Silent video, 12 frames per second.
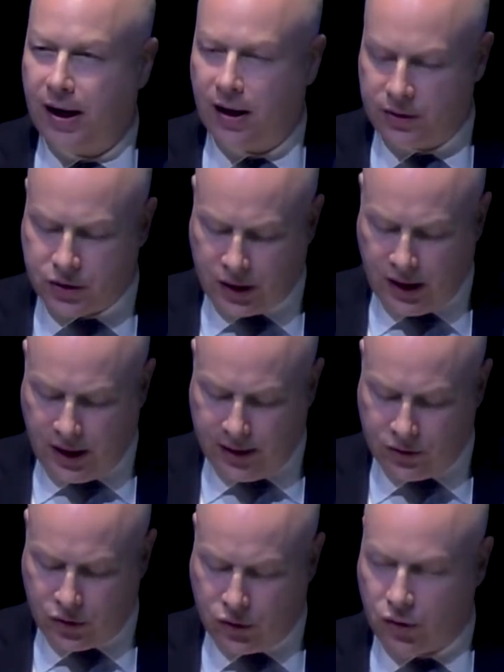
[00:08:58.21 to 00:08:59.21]

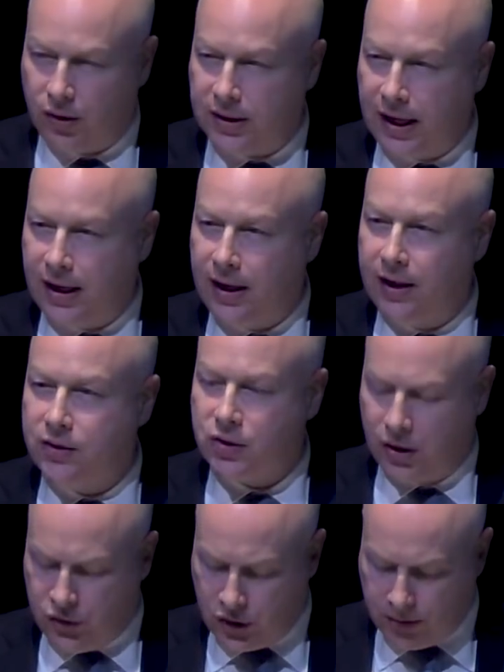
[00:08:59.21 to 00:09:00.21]
Palestinians,
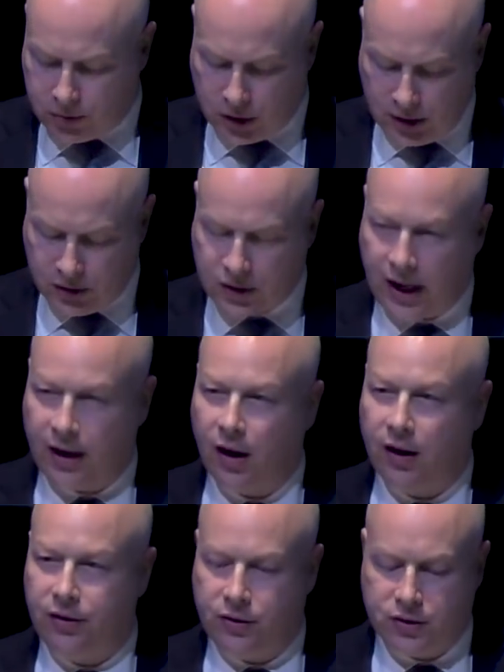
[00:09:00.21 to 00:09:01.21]
Jordanians, Egyptians, and
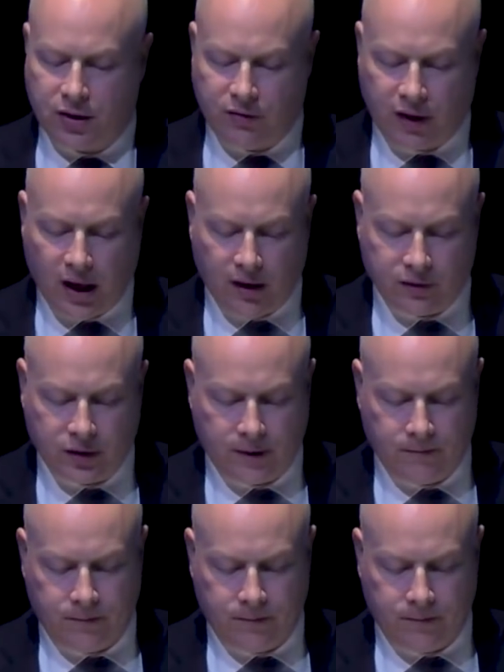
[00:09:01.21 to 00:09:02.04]
others involved.